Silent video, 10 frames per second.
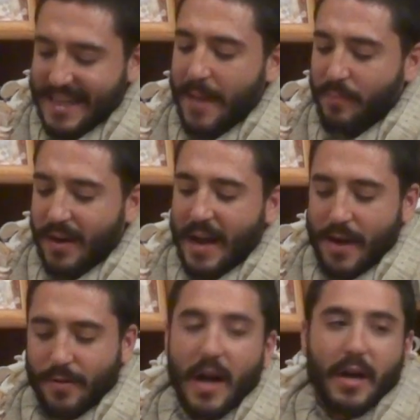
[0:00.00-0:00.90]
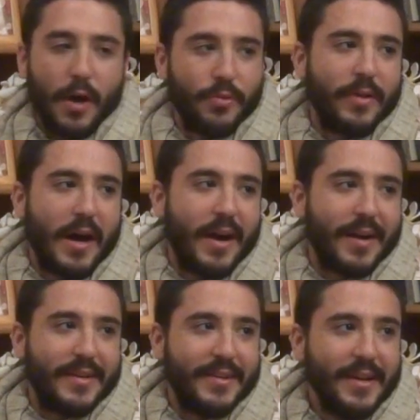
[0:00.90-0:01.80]
pranay, rag,
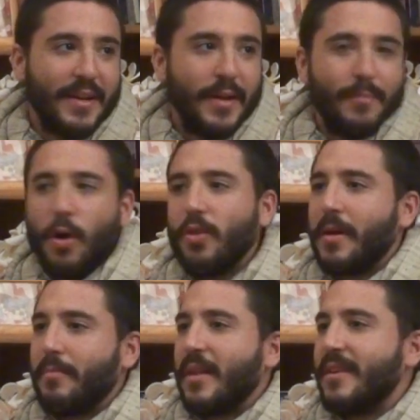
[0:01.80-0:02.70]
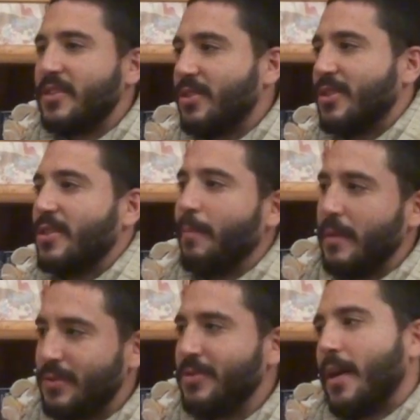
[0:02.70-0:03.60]
anurag, modan, madan, chitrajalpa,
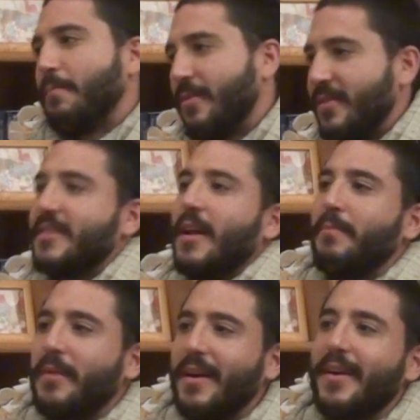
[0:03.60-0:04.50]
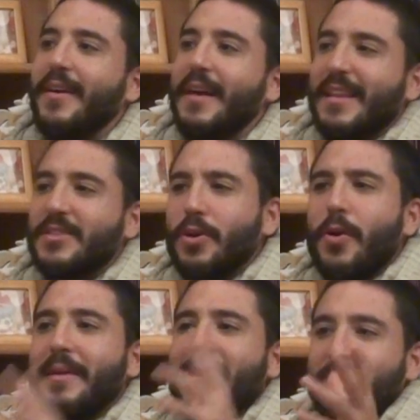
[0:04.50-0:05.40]
sujalpa, vijalpa. There's so
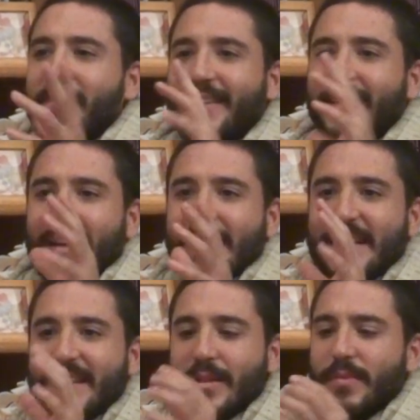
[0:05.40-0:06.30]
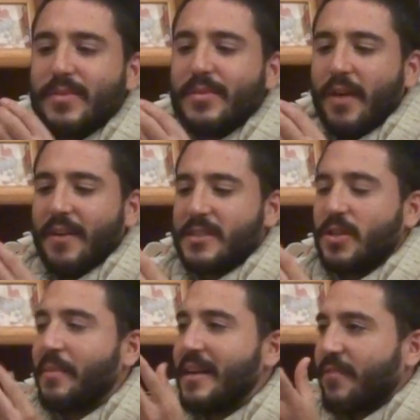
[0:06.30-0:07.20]
many different, love has
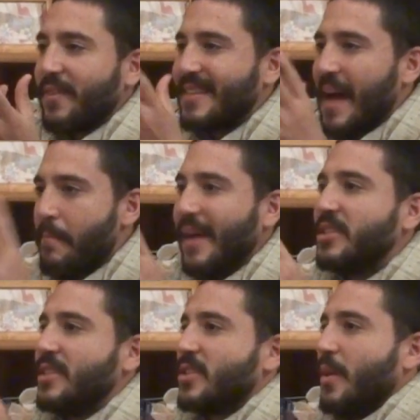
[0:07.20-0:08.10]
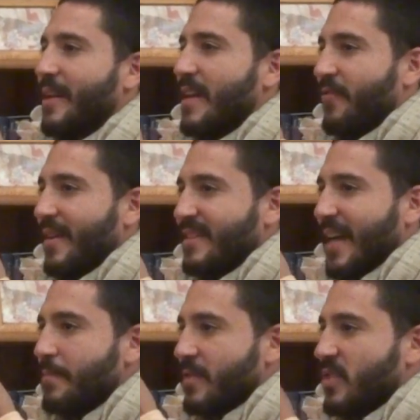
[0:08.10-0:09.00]
so many different dimensions, so many different
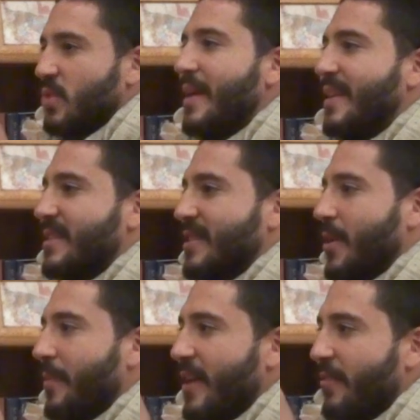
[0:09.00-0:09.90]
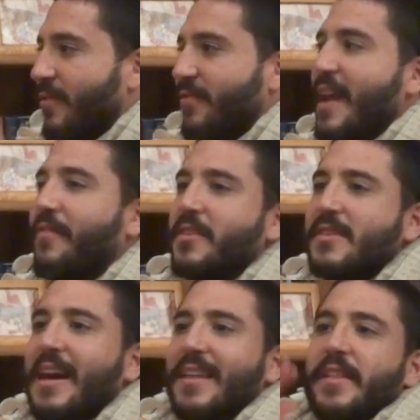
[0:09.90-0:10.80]
types of sweetnesses, so many different flavors,
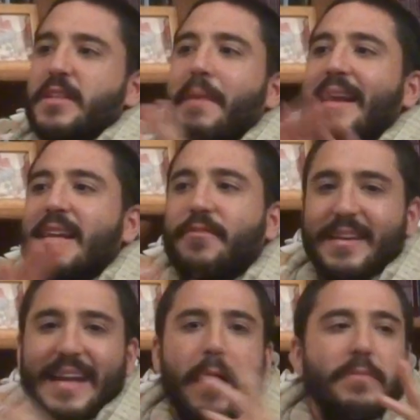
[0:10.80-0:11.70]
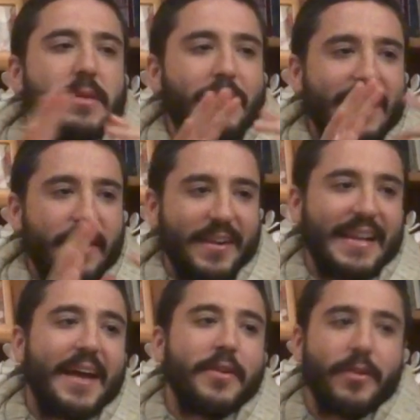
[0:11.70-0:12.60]
that there's many different names and many different
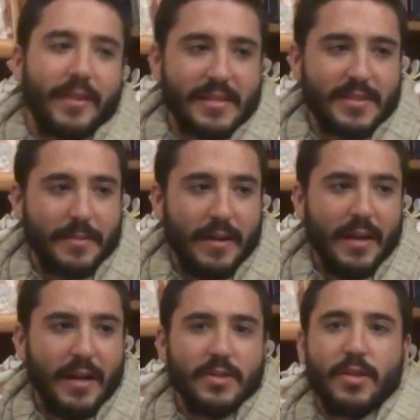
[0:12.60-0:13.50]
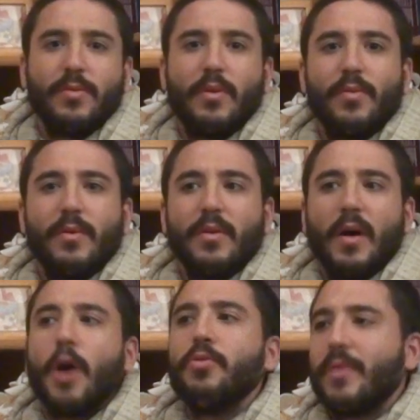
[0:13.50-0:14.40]
categories. So
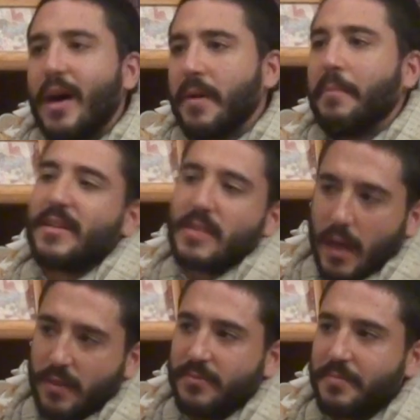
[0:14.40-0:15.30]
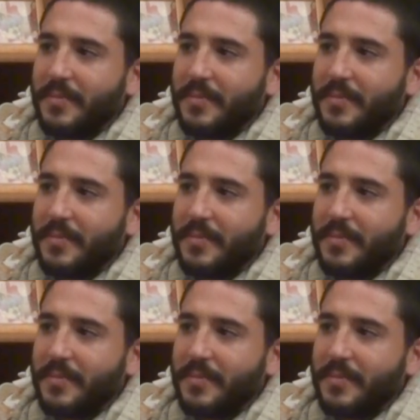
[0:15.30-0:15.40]
anurag means love,